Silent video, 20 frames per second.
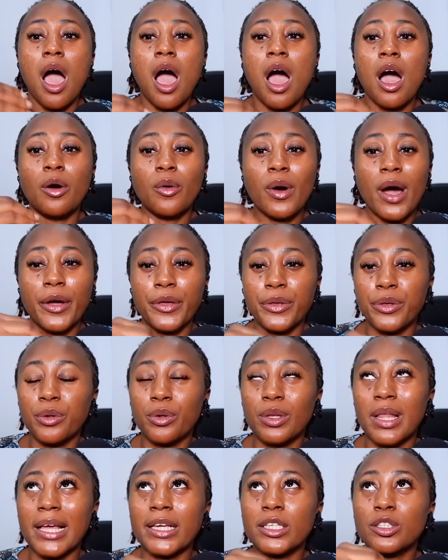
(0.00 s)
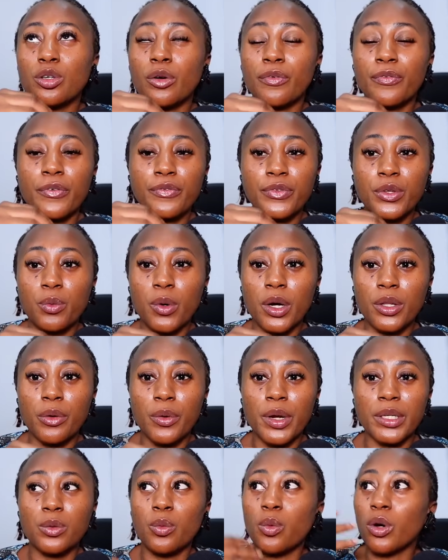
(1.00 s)
How are you, like, you're
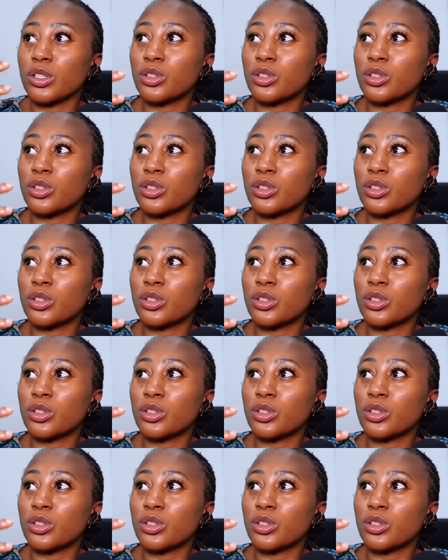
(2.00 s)
51 already.